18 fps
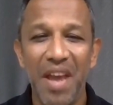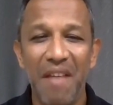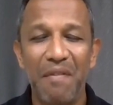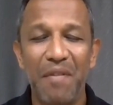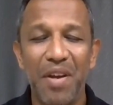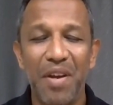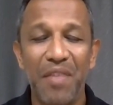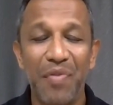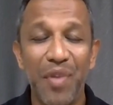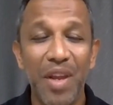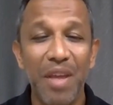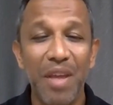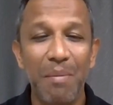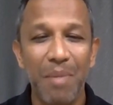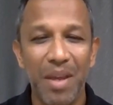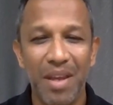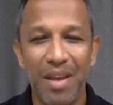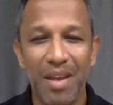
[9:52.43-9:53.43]
have
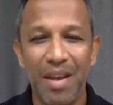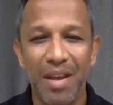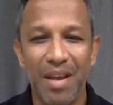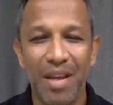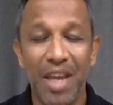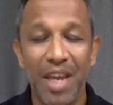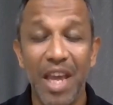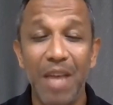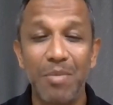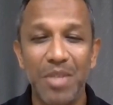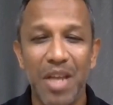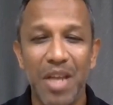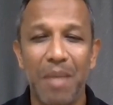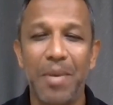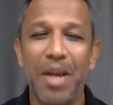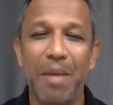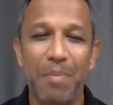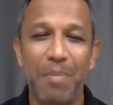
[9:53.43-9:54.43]
three big games
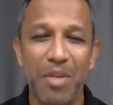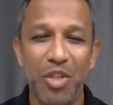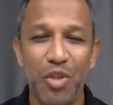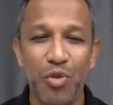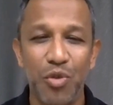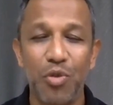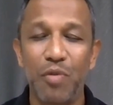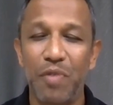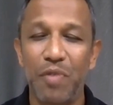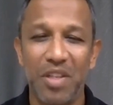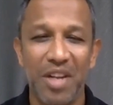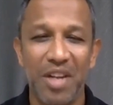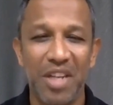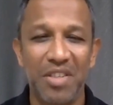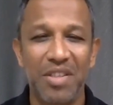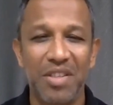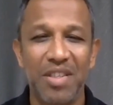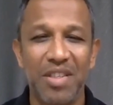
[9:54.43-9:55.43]
coming up in June for the
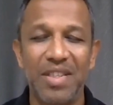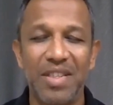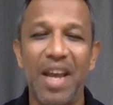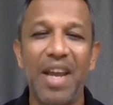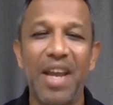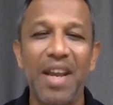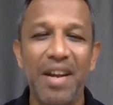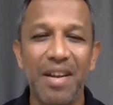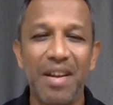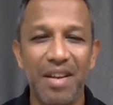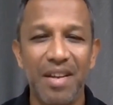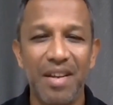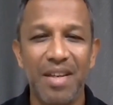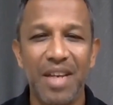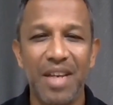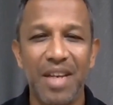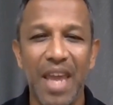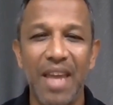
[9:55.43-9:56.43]
national side
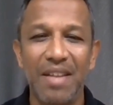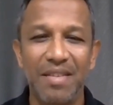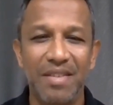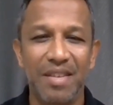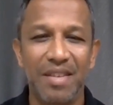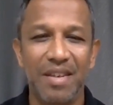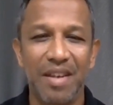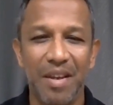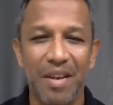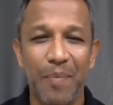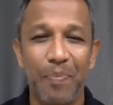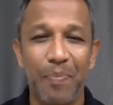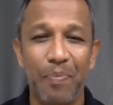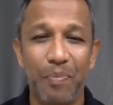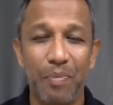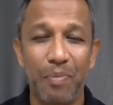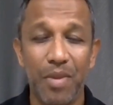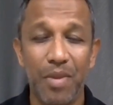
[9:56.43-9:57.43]
against
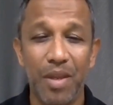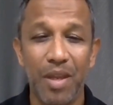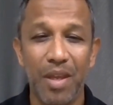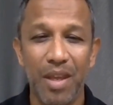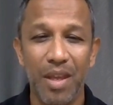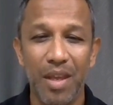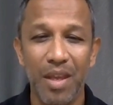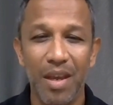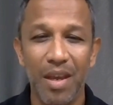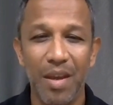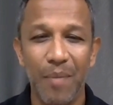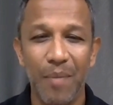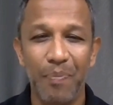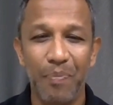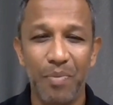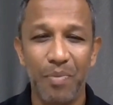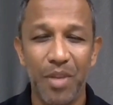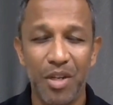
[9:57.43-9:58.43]

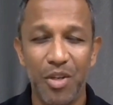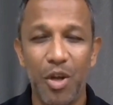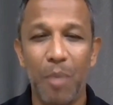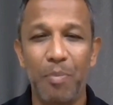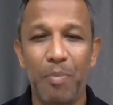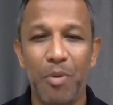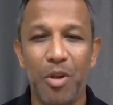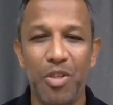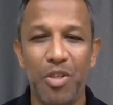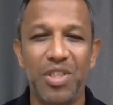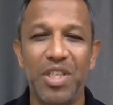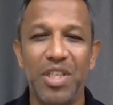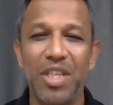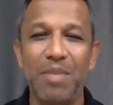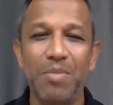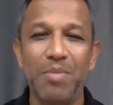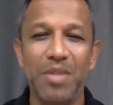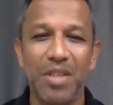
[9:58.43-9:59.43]
the top-notch
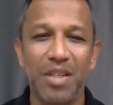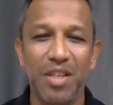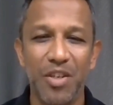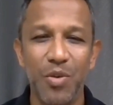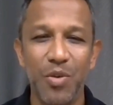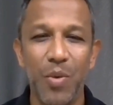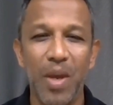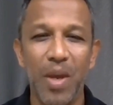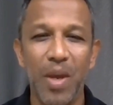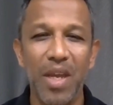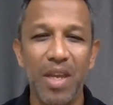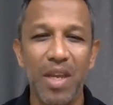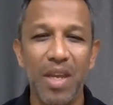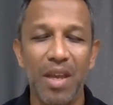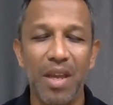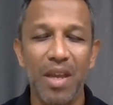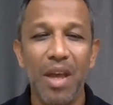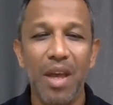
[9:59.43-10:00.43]
teams,
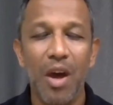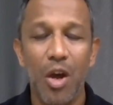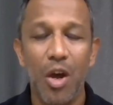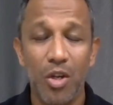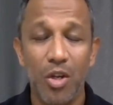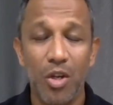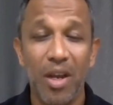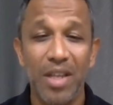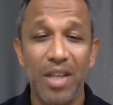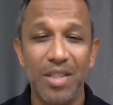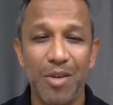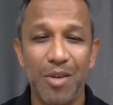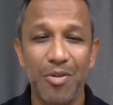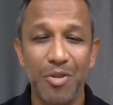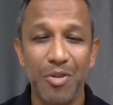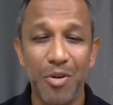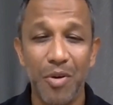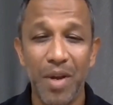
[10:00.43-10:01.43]
UAE, Hong Kong, and
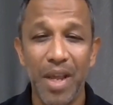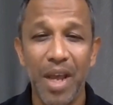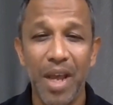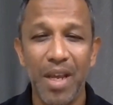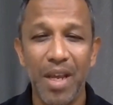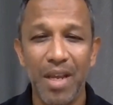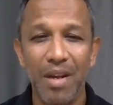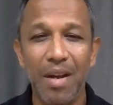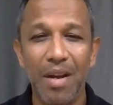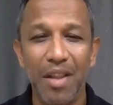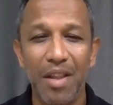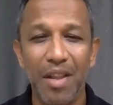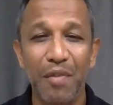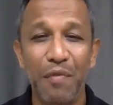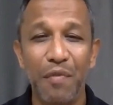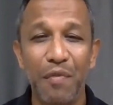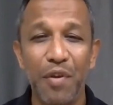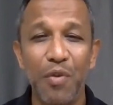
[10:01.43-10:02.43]
South Korea, in
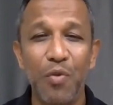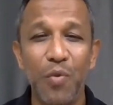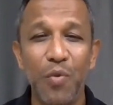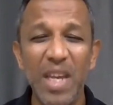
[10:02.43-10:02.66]
another few